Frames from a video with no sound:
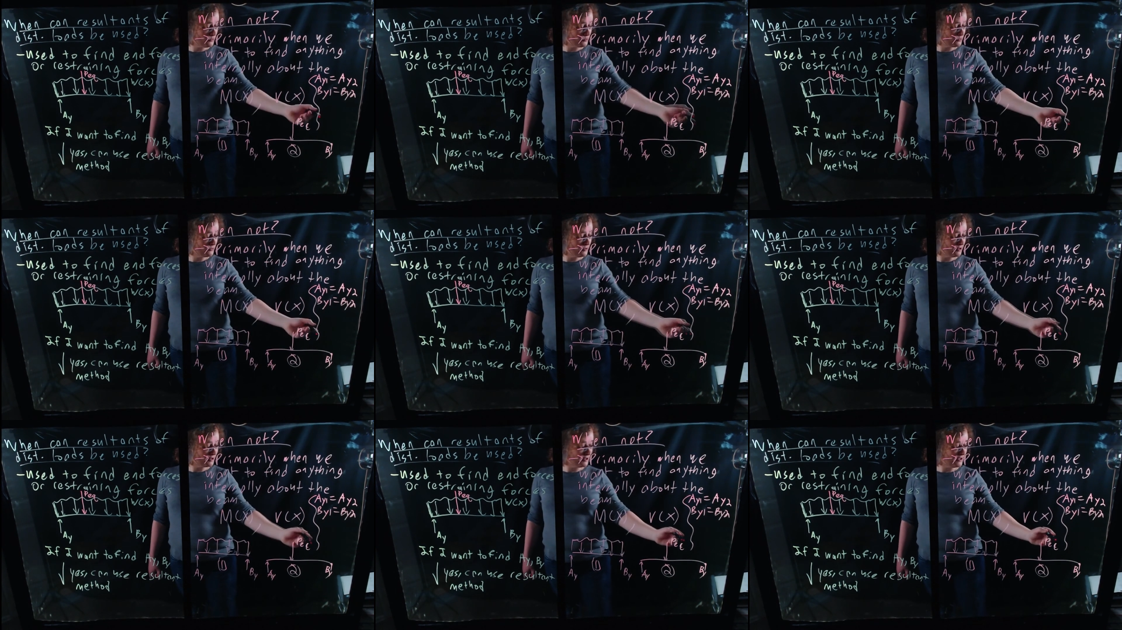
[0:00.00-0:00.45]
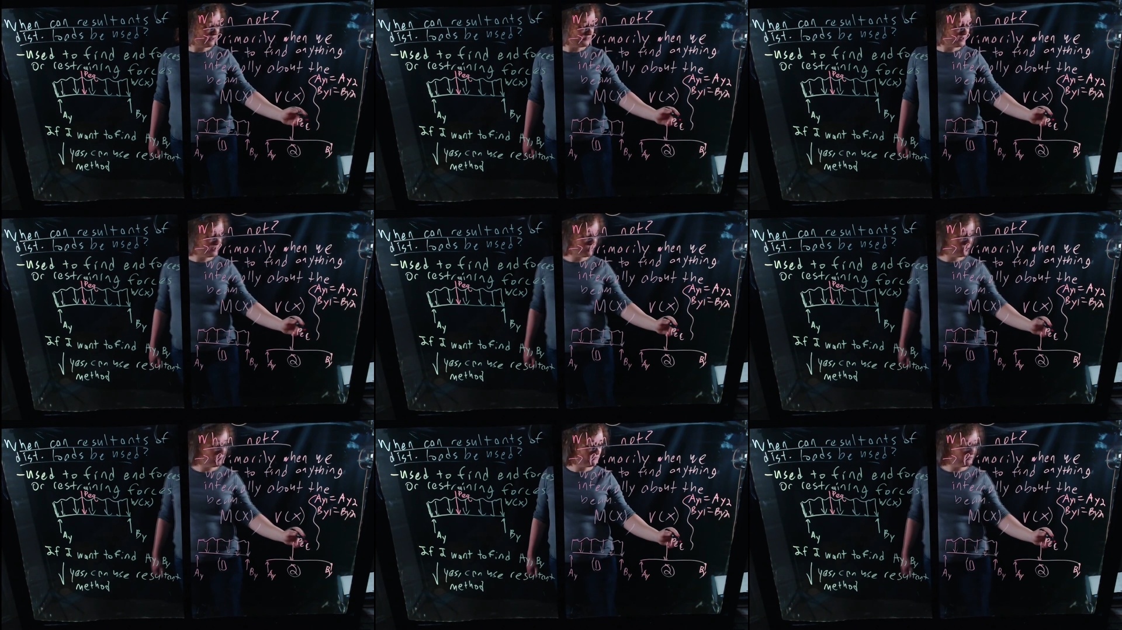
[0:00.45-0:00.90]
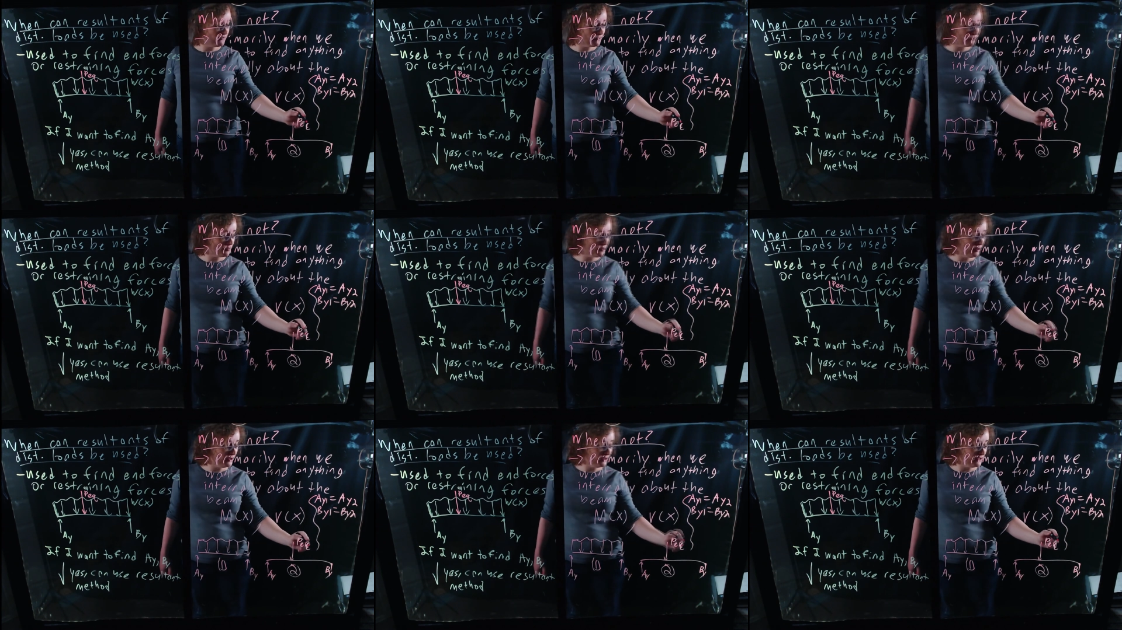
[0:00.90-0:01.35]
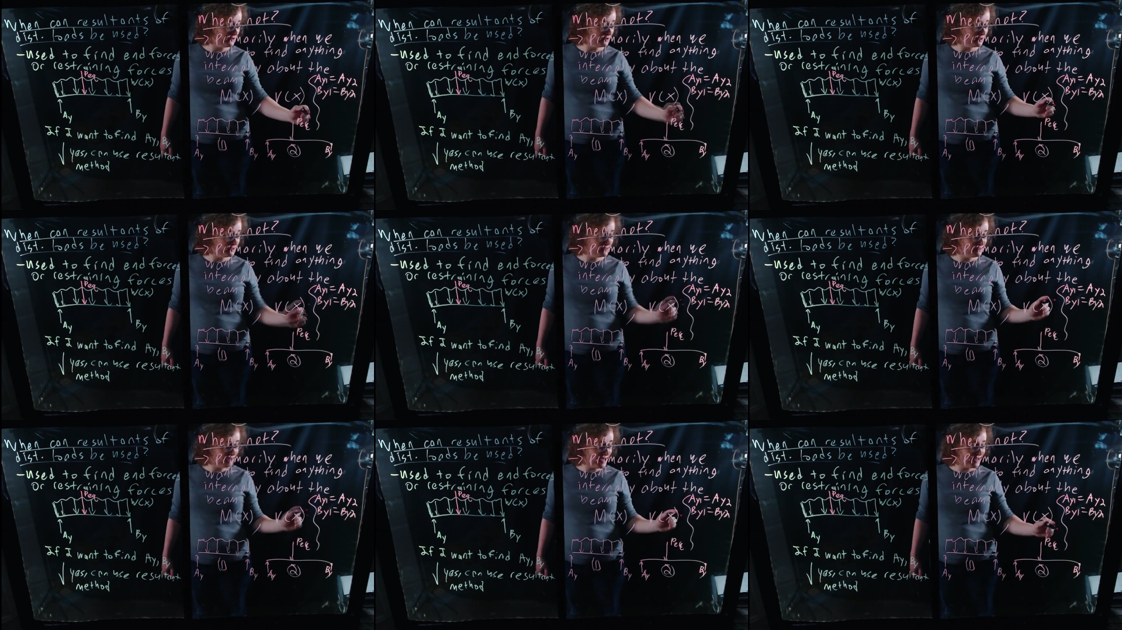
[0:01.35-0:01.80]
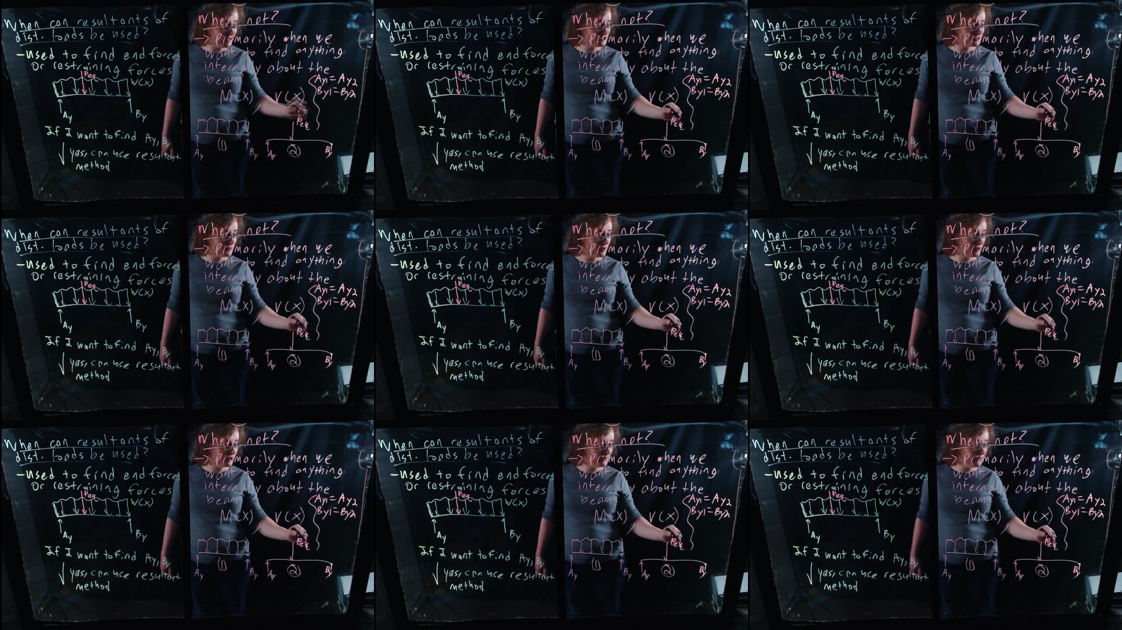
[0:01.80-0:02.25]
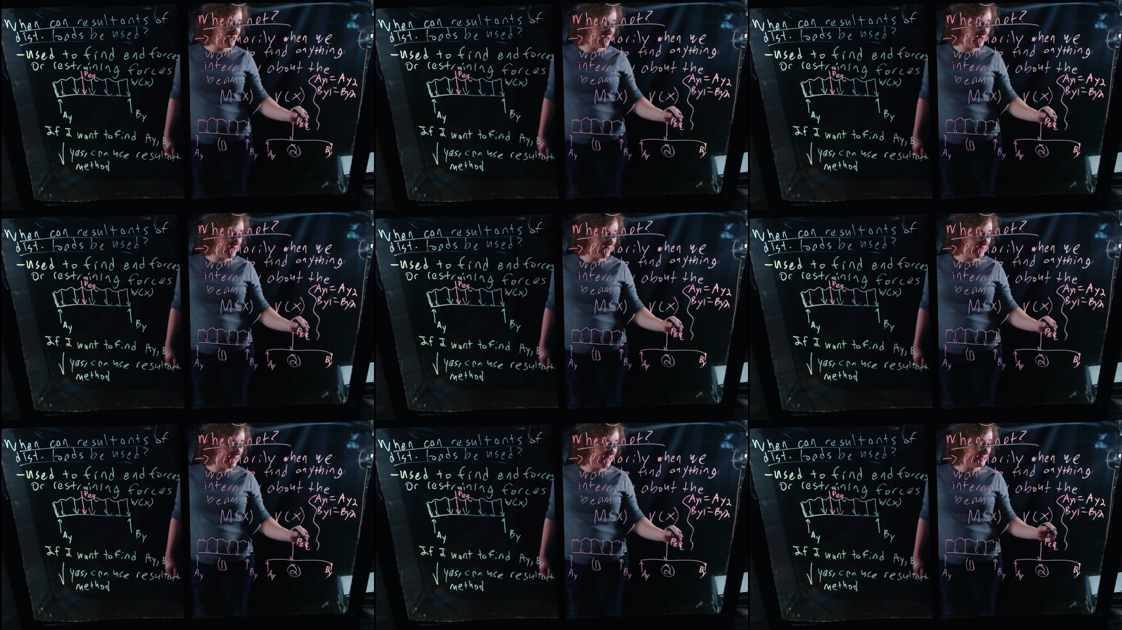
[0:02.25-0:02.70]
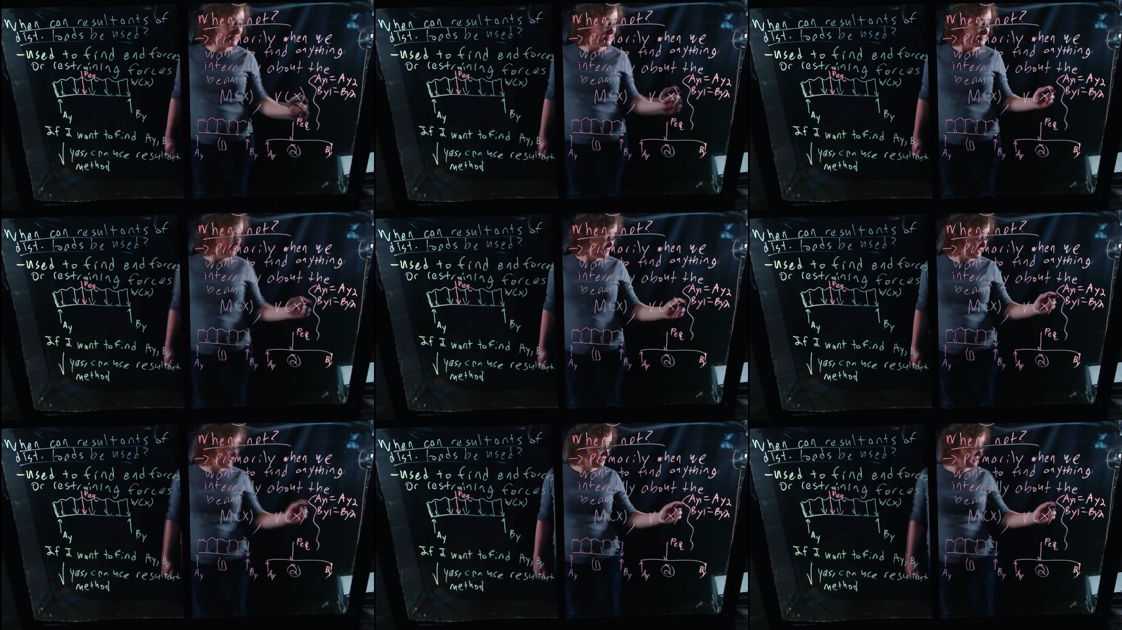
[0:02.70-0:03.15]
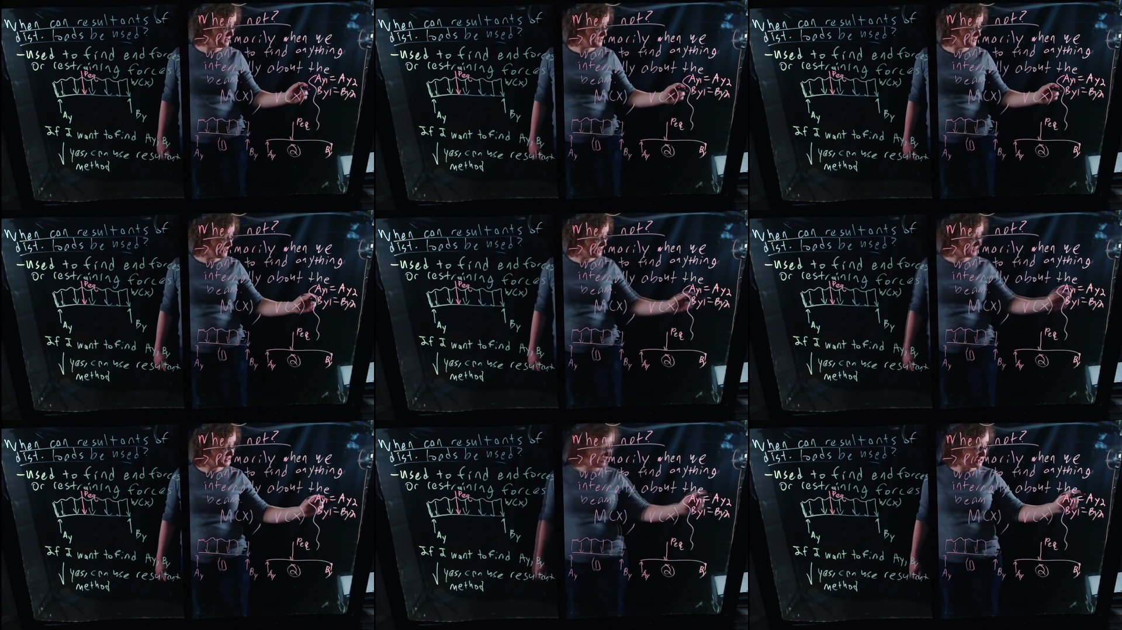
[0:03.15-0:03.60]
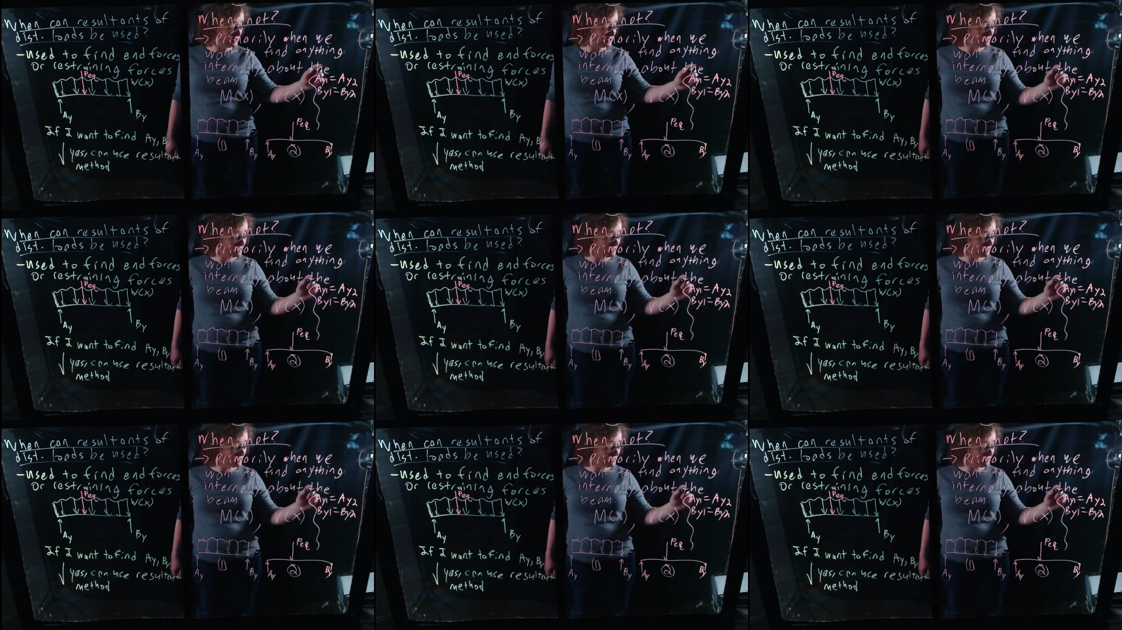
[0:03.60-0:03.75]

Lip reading: Nobody's mouth can be seen.